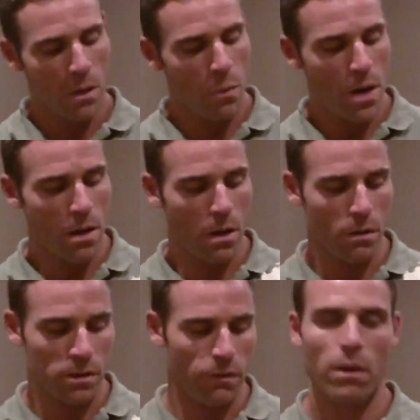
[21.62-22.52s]
And we
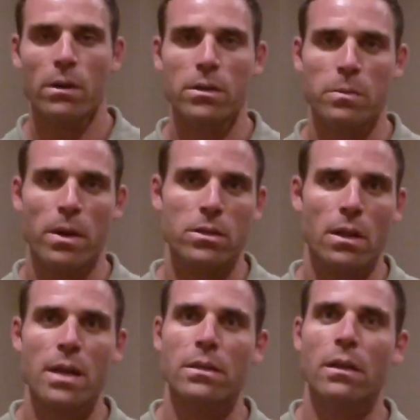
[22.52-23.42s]
know, as far as
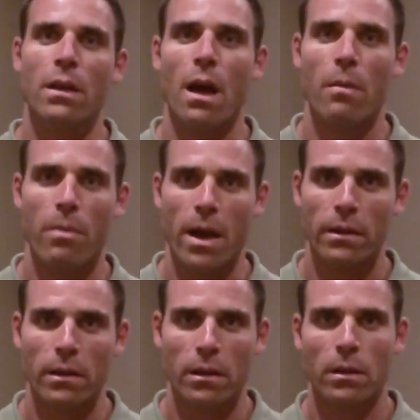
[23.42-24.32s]
specializing in
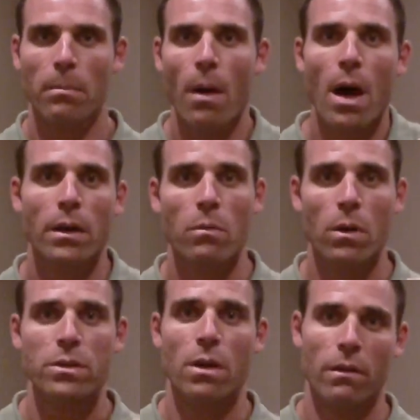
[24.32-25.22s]
chiropractic, that the body
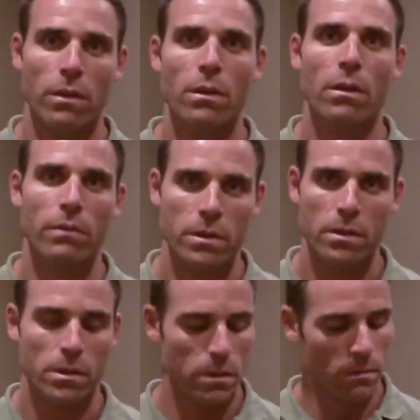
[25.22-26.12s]
works off the nervous
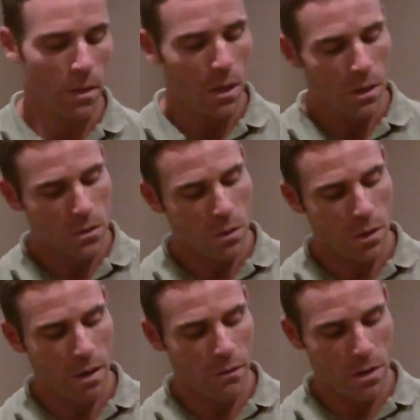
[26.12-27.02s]
system. So
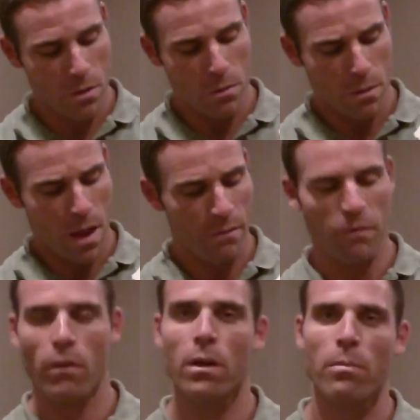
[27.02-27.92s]
whenever you have
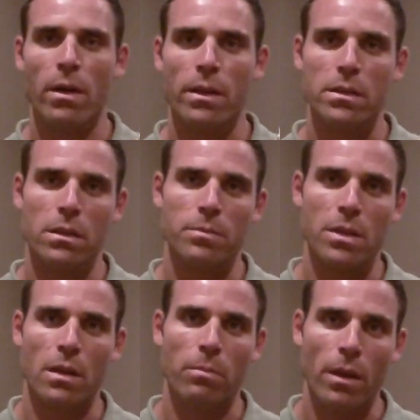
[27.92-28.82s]
a vertebrae that
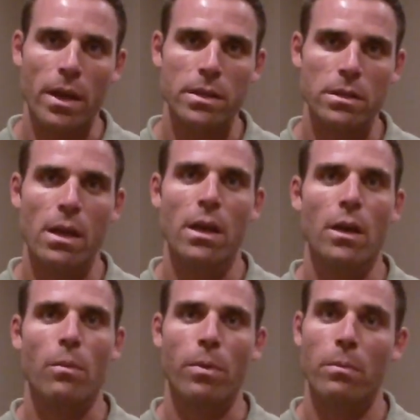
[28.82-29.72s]
slips out of place,
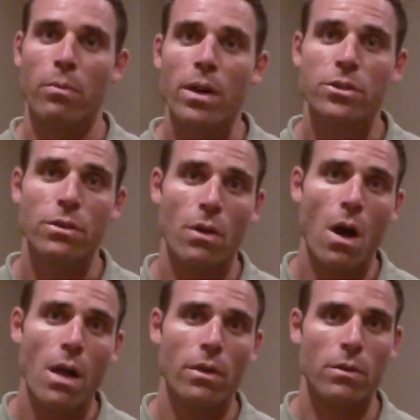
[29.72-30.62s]
it'll put pressure
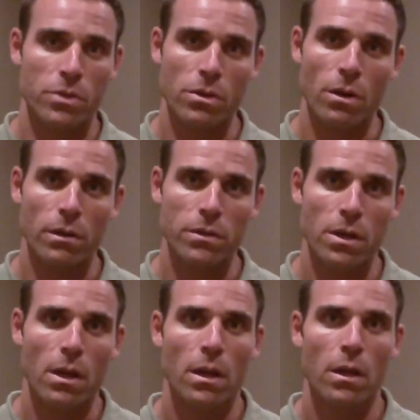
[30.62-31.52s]
on those nerves,
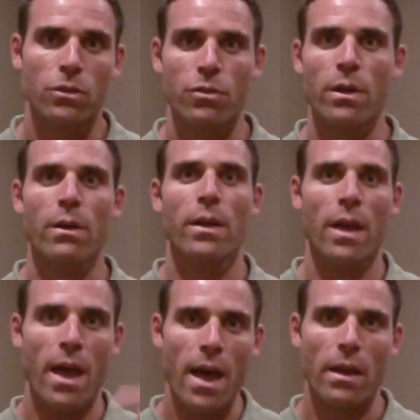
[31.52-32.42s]

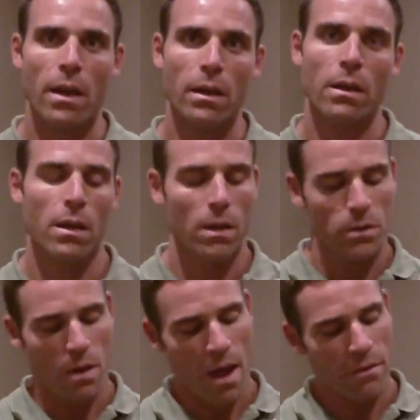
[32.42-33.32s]
triggering a headache.
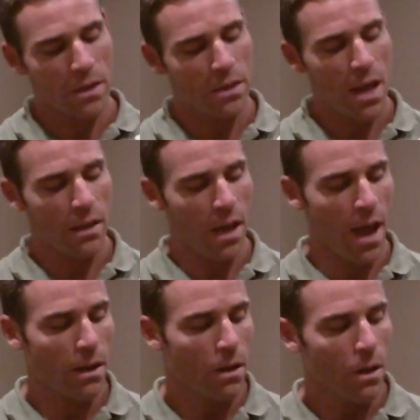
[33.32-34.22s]
So having said
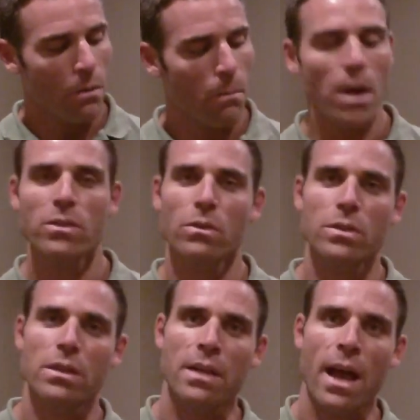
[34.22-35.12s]
that,
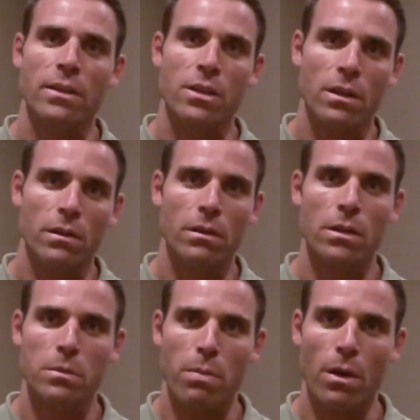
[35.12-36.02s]
muscles attach into
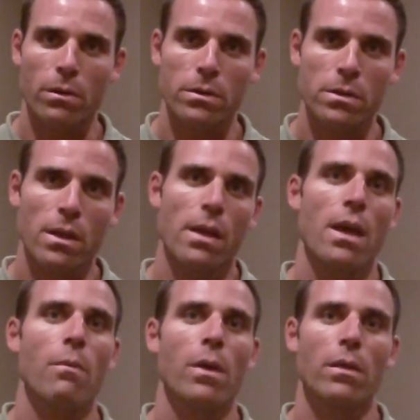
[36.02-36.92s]
these bones,
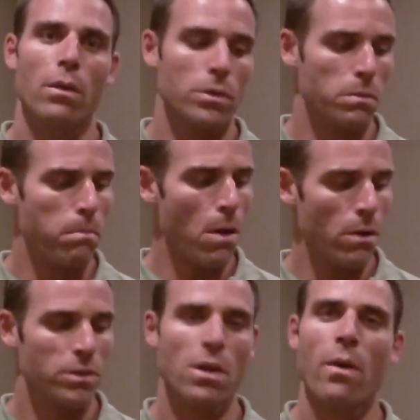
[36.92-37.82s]
and when those
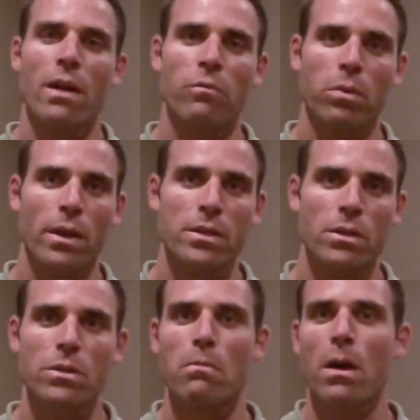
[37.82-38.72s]
bones go out of place,
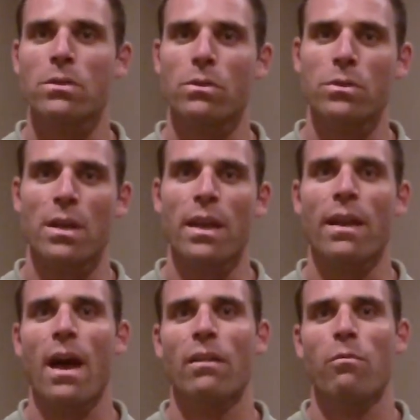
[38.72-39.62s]
those muscles
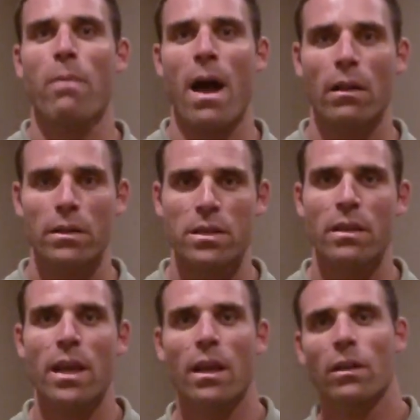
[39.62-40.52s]
get out of balance
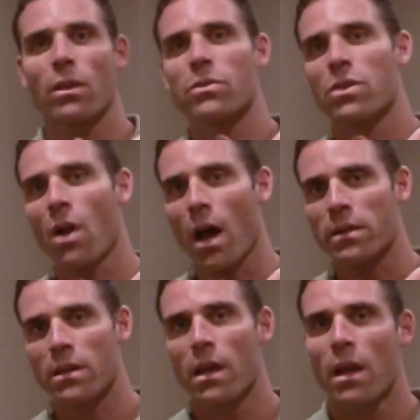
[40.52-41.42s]
and they get those
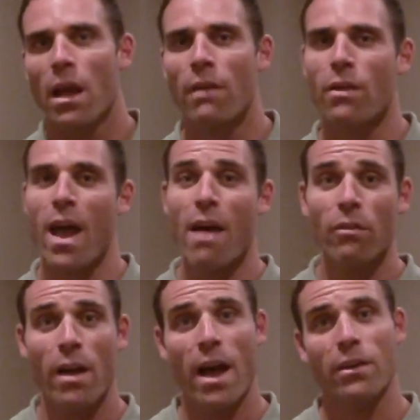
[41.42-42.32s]
knots. Have you
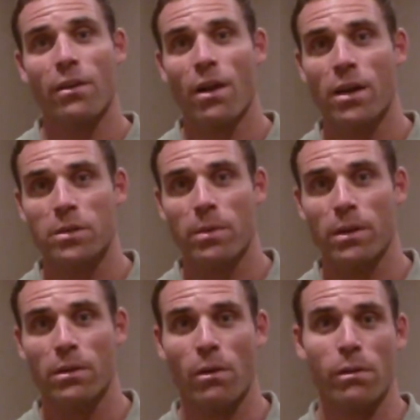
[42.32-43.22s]
ever had your
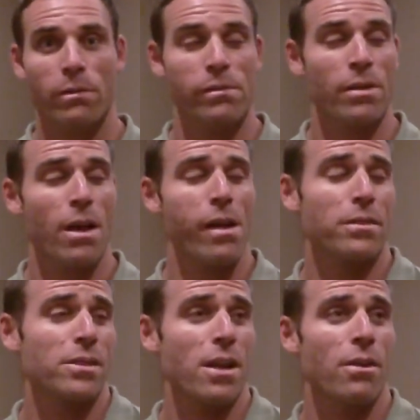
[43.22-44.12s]
husband or
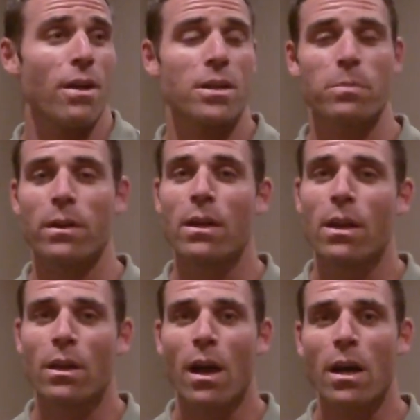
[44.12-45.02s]
say to your husband,
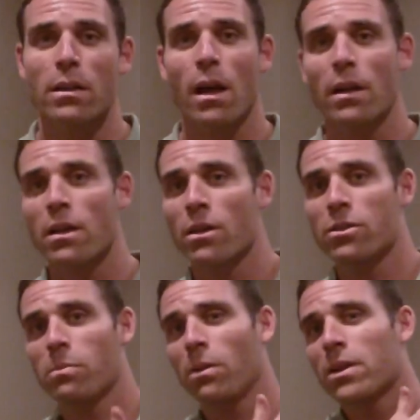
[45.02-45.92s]
honey,
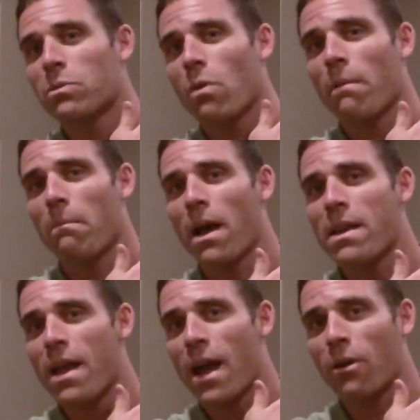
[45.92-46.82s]
could you please rub my
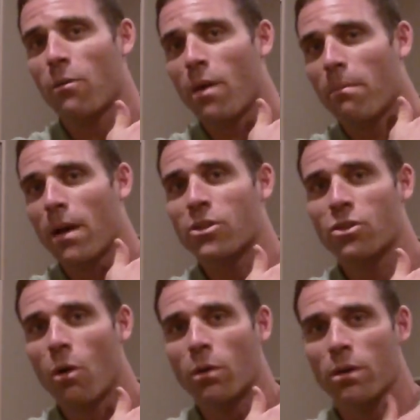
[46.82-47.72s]
neck or rub my
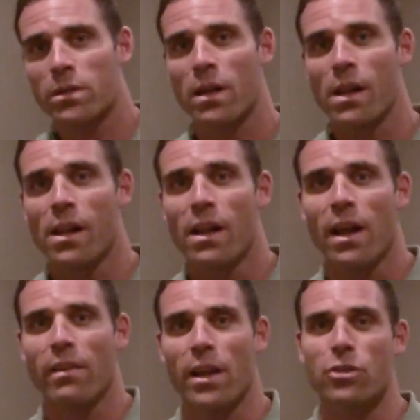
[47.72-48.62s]
shoulders?
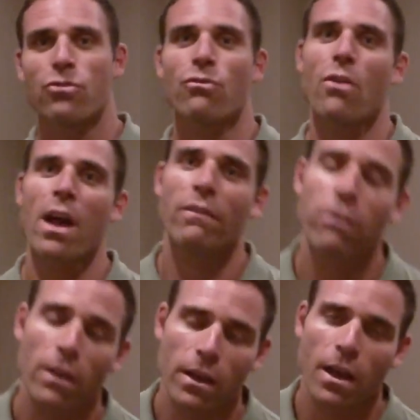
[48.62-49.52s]
And they
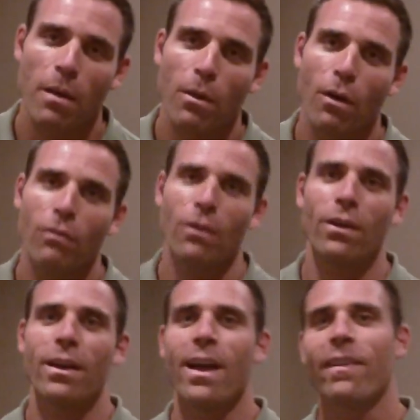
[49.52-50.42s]
dreadfully come
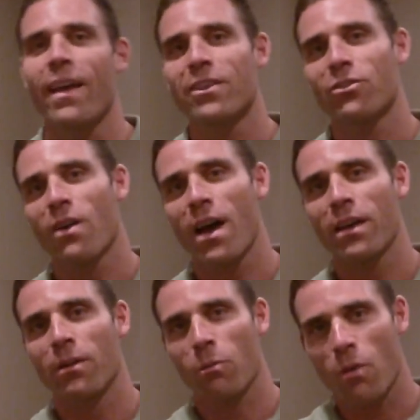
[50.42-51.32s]
over and they
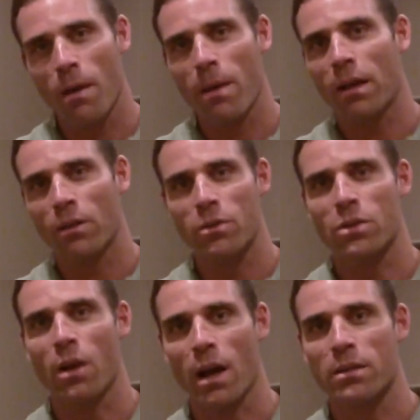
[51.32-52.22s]
try to rub out
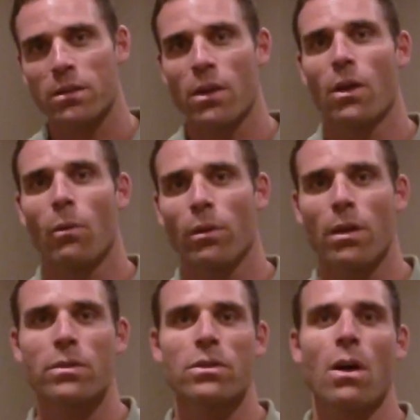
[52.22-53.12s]
those knots. Well,
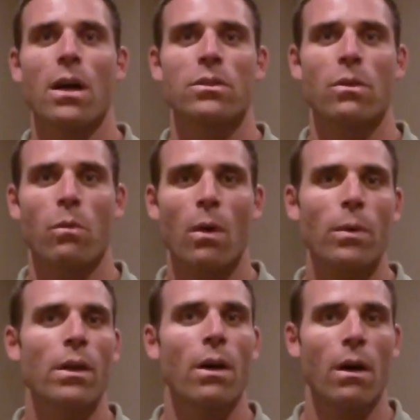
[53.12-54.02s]
those knots are
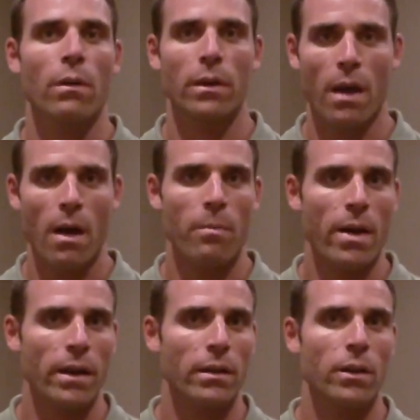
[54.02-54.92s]
what we call in
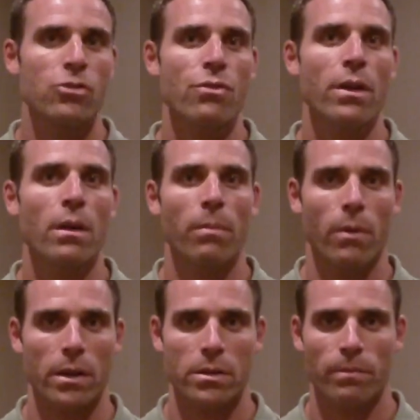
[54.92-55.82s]
chiropractic trigger
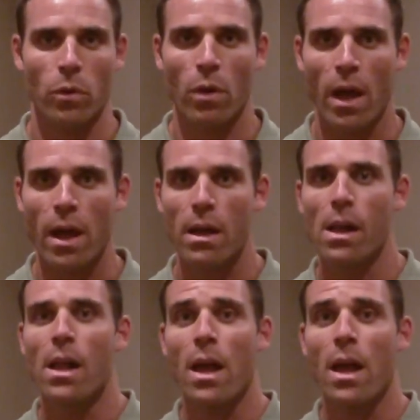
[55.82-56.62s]
points. Okay?